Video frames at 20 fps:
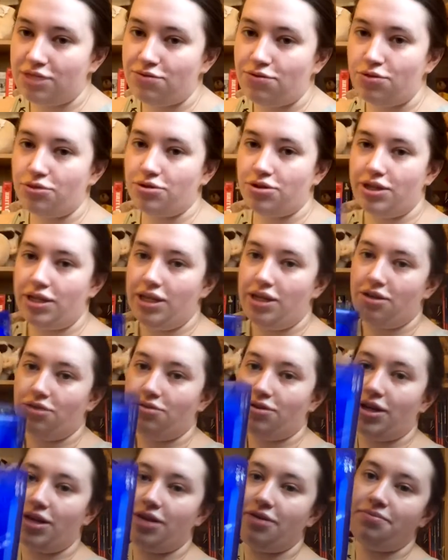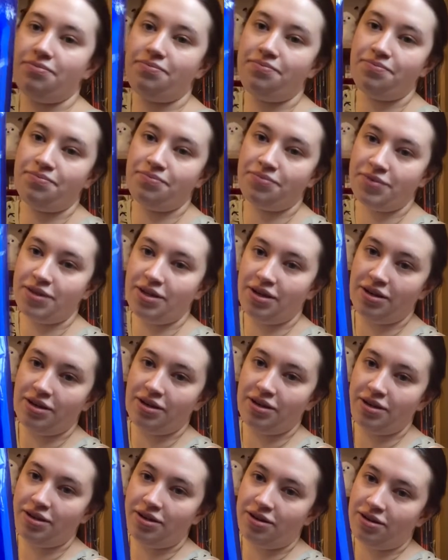folder here, right?
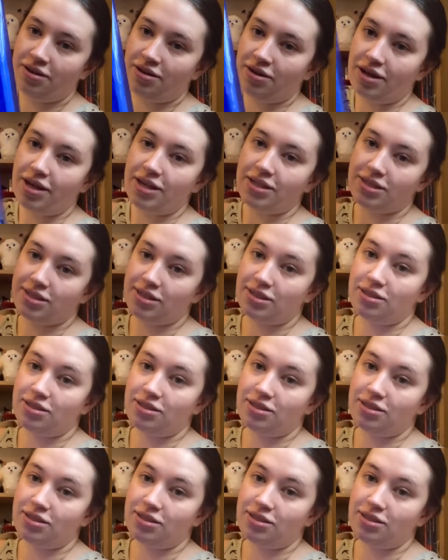It's